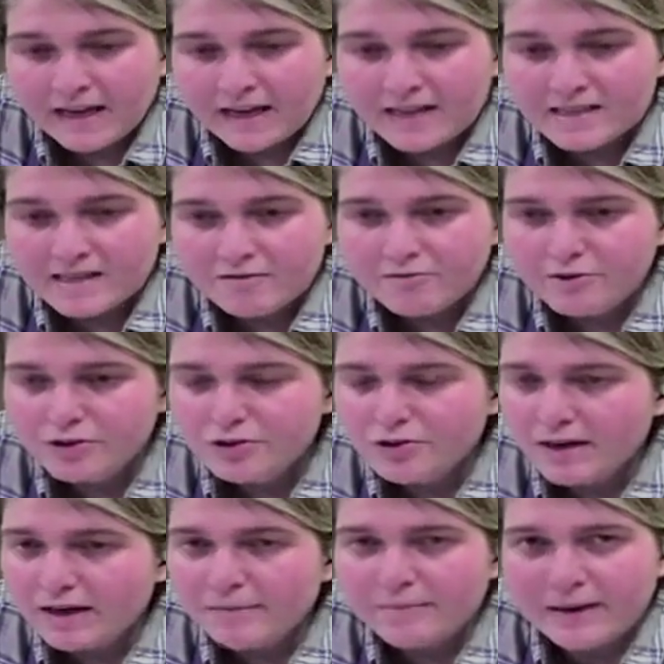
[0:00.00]
is if you're
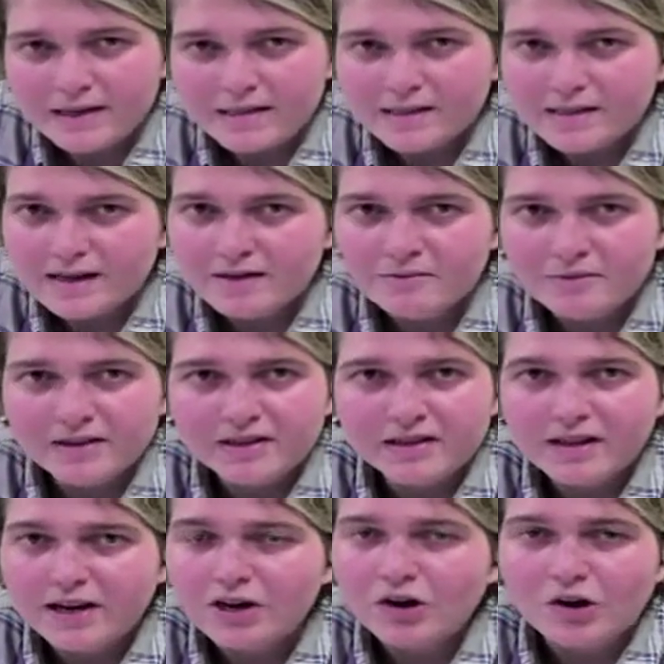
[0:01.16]
doing a pasta with
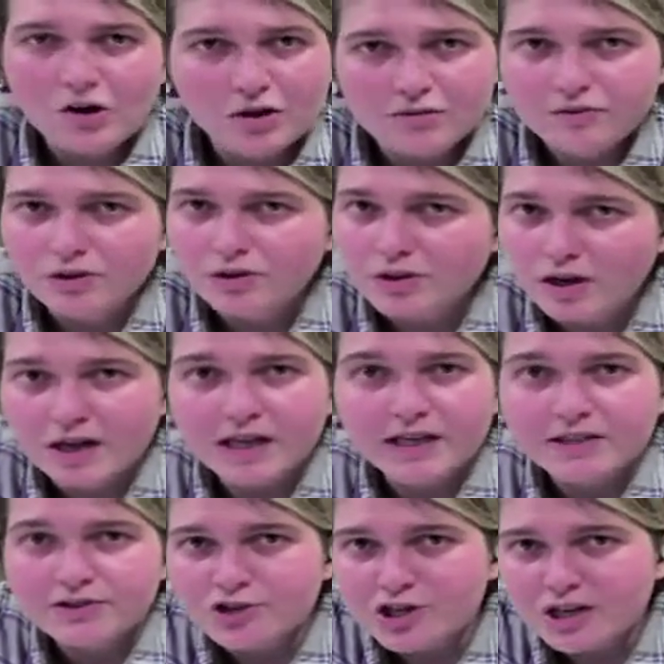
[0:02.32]
like olive oil, garlic,
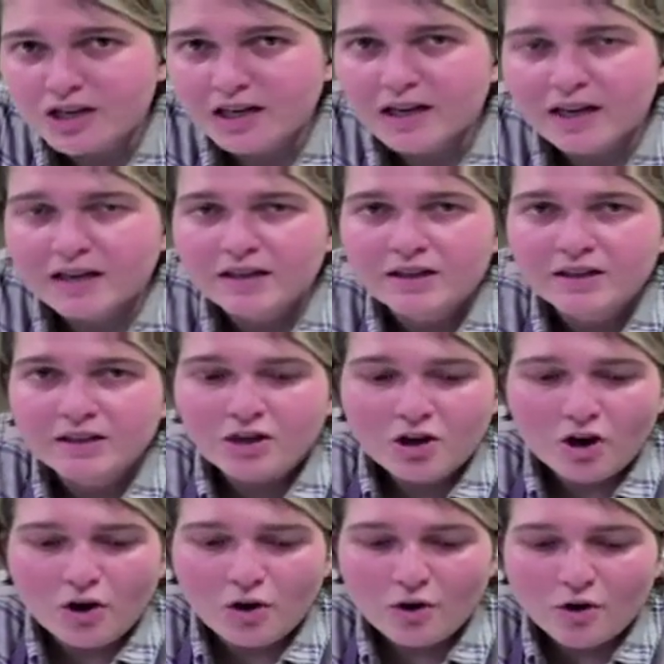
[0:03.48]
and chili,
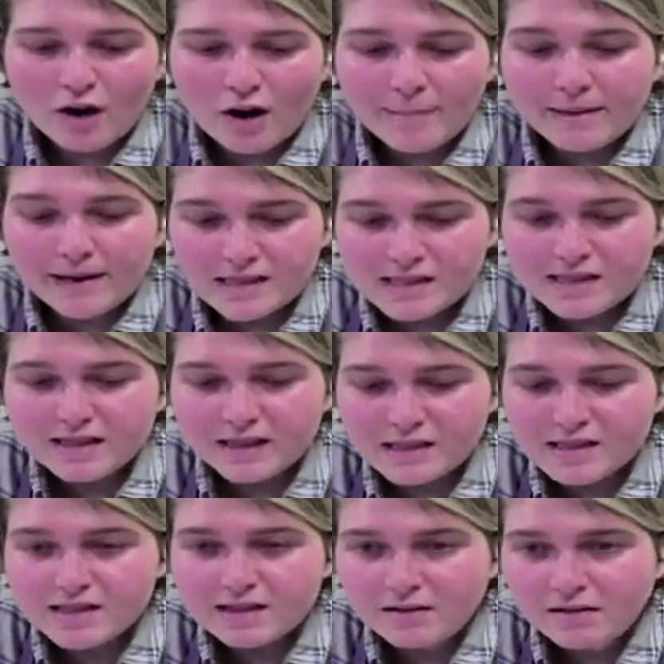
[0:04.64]
or a pasta
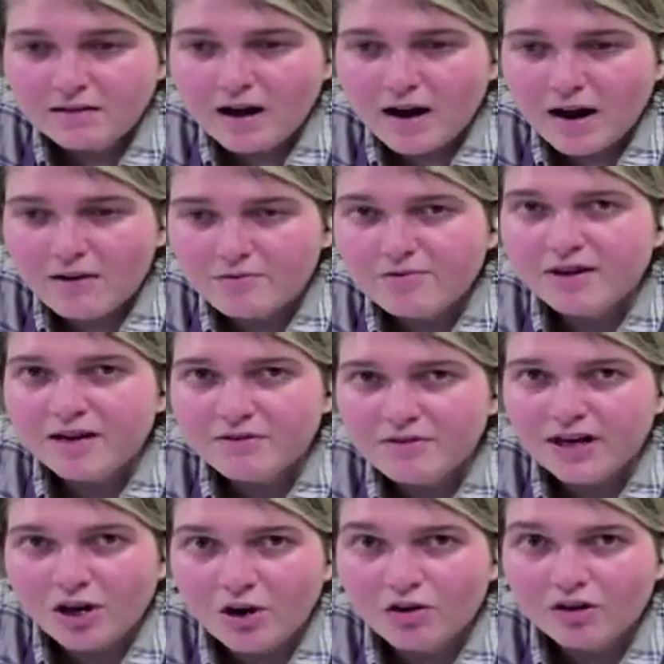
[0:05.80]
that's really,
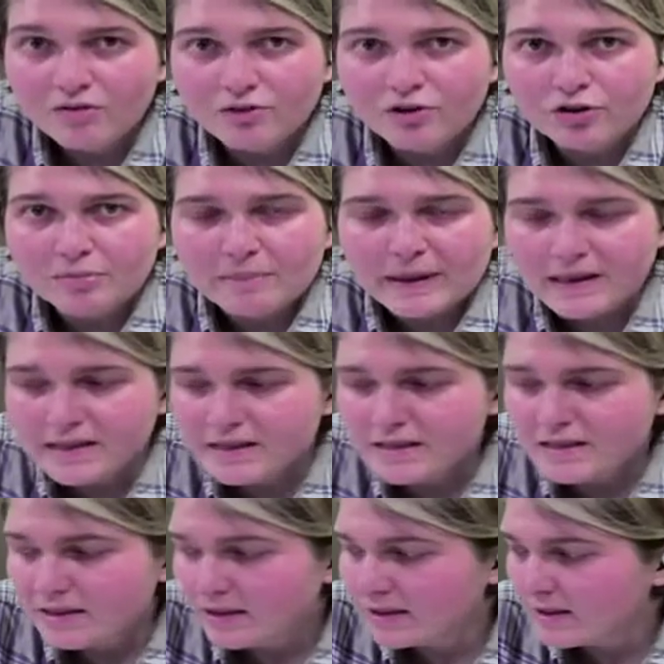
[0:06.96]
really olive oil
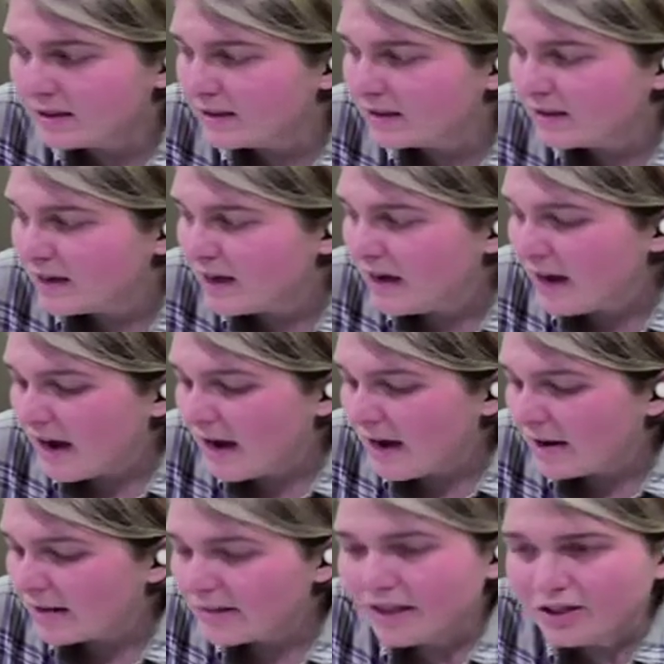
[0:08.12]
based.
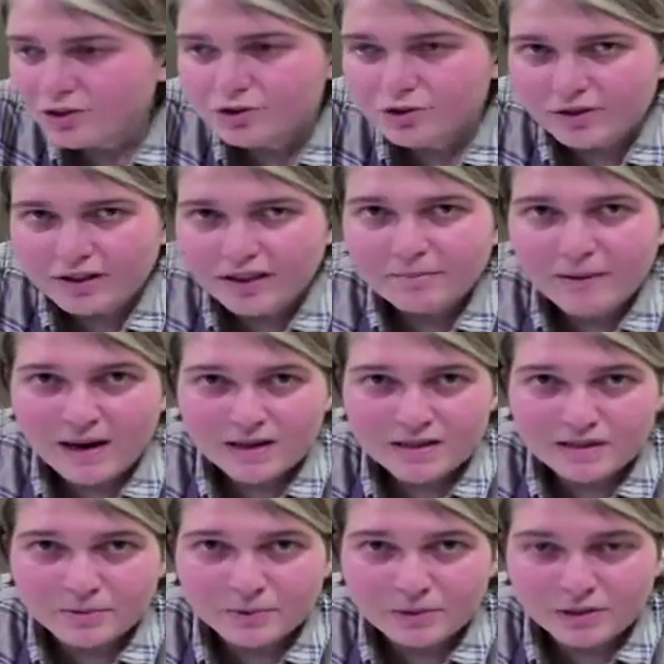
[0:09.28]
Then you don't need
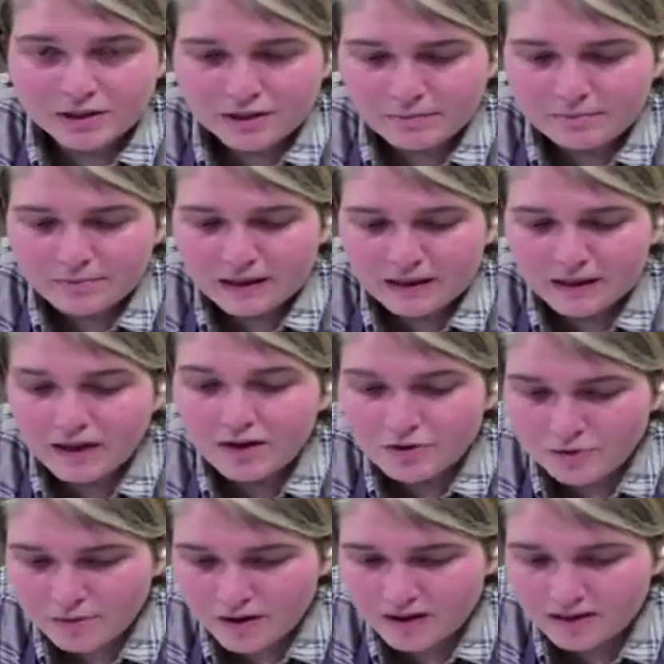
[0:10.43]
pasta water. But
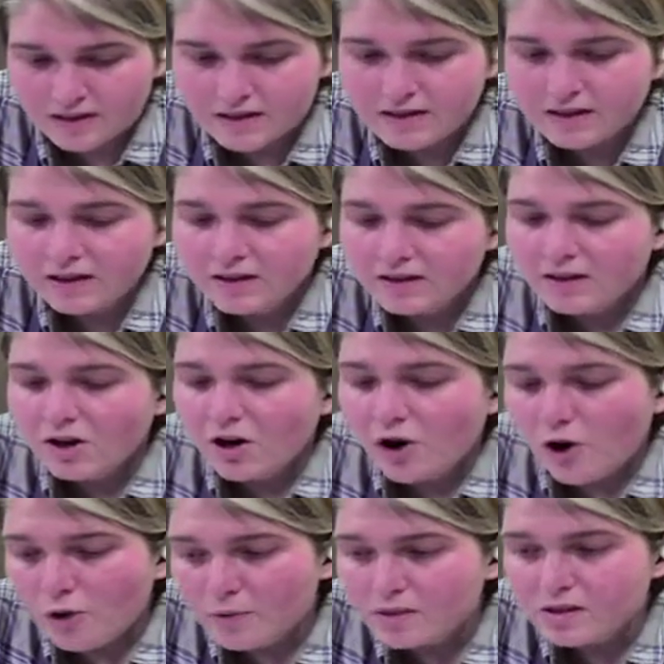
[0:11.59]
otherwise,
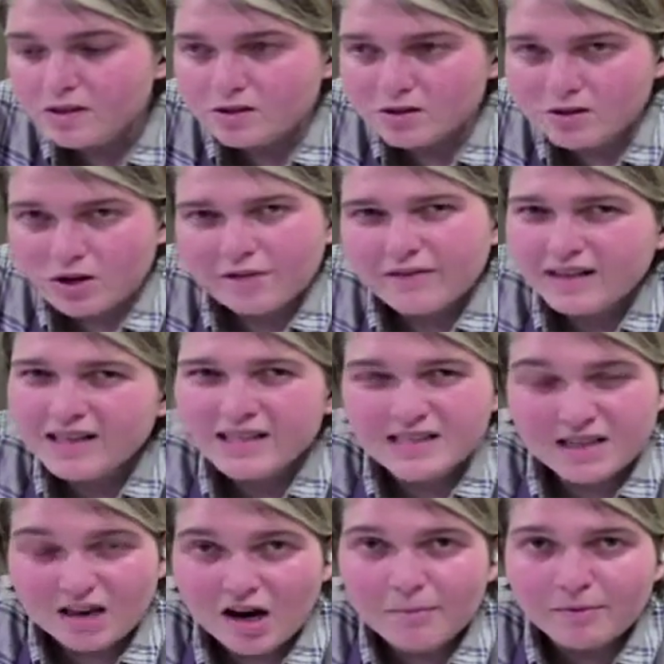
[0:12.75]
always conserve at least
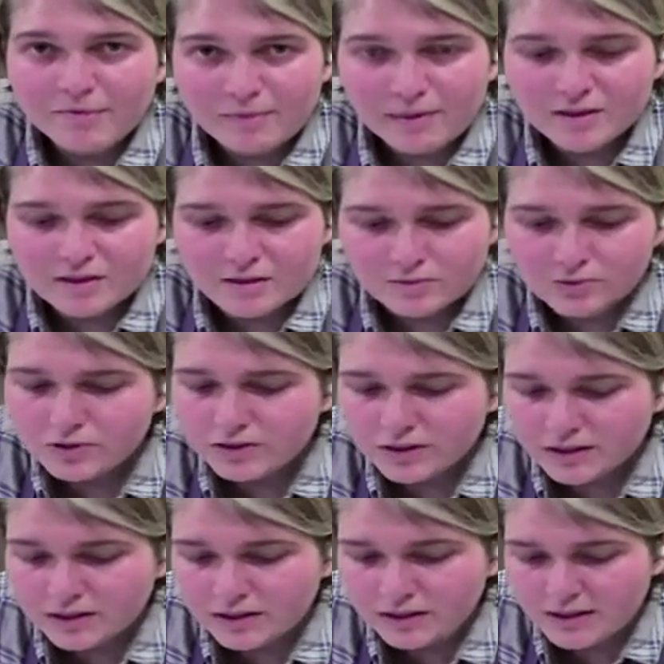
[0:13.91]
a cup of pasta
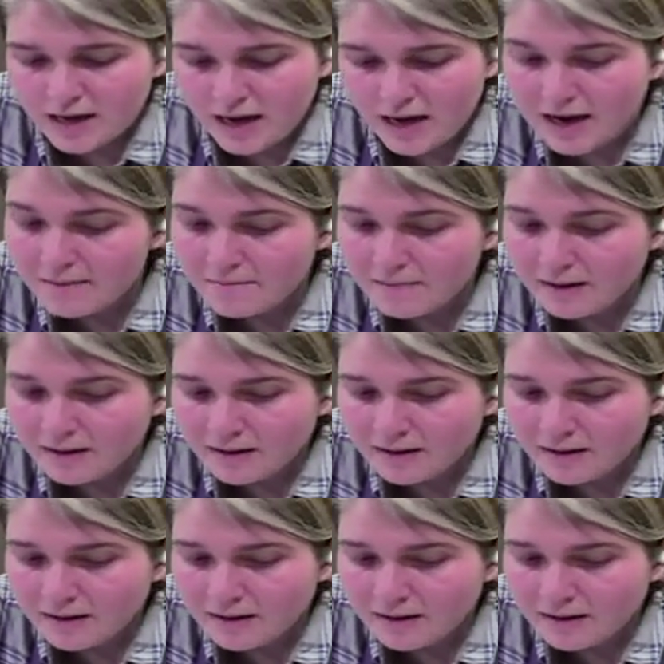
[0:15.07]
water. Um,